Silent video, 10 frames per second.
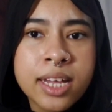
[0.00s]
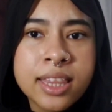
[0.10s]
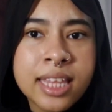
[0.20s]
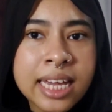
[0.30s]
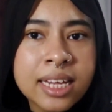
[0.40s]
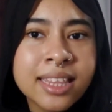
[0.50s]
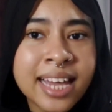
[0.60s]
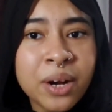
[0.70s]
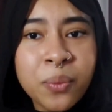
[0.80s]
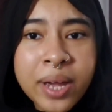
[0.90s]
think
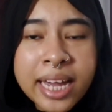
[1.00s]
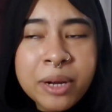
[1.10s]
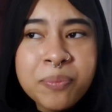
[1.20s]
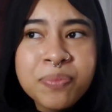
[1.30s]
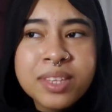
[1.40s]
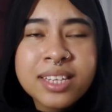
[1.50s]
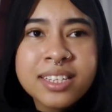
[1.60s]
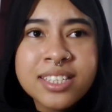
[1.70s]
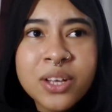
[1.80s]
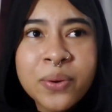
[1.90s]
that way.
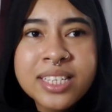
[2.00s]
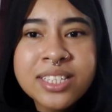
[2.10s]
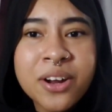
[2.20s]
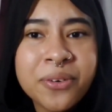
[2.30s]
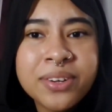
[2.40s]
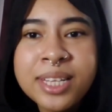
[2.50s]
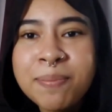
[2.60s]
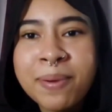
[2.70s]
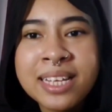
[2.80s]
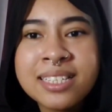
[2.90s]
So it's not really
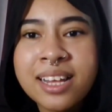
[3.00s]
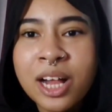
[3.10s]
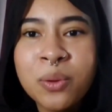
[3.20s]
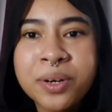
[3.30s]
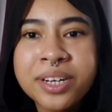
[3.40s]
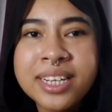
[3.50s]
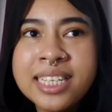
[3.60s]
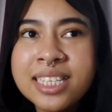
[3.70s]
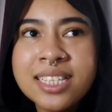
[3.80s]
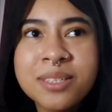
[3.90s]
Basil Hallward.
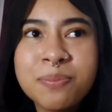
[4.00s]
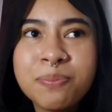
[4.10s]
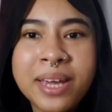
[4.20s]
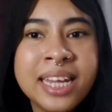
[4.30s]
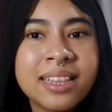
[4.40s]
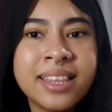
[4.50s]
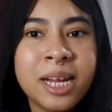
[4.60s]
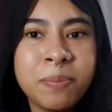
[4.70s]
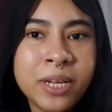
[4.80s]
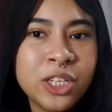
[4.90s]
He just paint
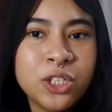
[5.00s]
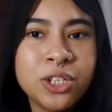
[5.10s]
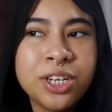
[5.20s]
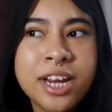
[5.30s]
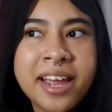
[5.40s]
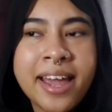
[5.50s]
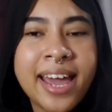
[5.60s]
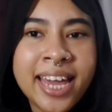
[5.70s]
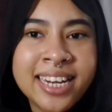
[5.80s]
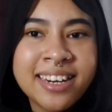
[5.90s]
that picture.
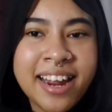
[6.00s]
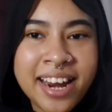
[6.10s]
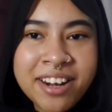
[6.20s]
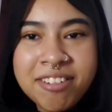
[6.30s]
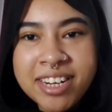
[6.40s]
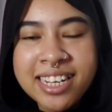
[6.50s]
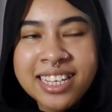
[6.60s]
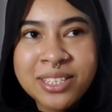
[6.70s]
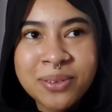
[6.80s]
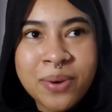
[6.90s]
And Henry
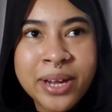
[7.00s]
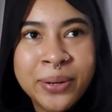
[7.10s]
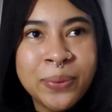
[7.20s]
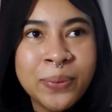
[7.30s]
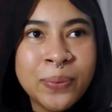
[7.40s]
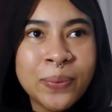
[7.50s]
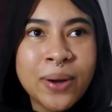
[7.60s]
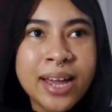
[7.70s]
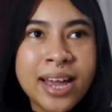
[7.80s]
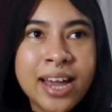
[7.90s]
is the one
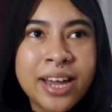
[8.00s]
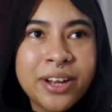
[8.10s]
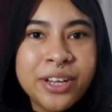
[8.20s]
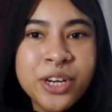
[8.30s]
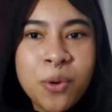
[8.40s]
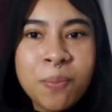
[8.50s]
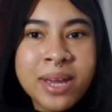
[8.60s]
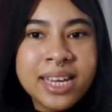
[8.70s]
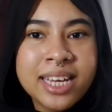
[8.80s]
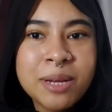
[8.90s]
who, you know,
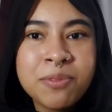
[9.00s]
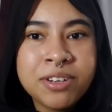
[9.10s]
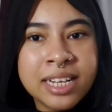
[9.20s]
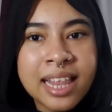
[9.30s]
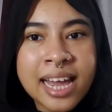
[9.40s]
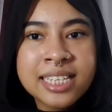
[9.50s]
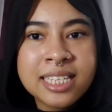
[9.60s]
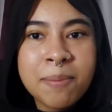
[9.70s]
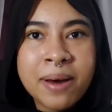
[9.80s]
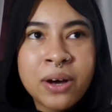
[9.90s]
make him
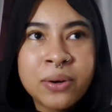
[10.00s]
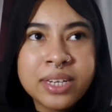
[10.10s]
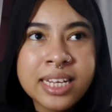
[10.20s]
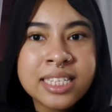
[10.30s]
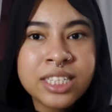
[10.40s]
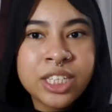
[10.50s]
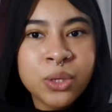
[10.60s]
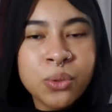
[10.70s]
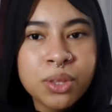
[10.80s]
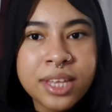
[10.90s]
realize about his
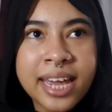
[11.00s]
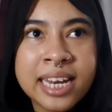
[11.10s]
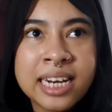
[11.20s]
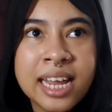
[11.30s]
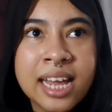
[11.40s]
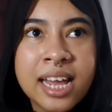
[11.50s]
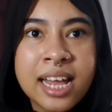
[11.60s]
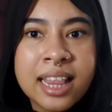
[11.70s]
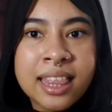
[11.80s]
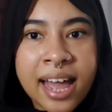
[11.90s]
youth and
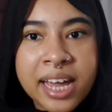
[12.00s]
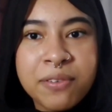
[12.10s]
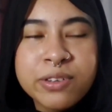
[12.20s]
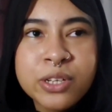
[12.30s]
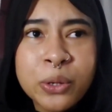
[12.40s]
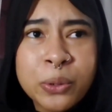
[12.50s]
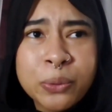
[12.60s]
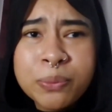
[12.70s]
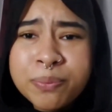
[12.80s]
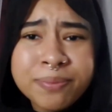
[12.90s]
life. So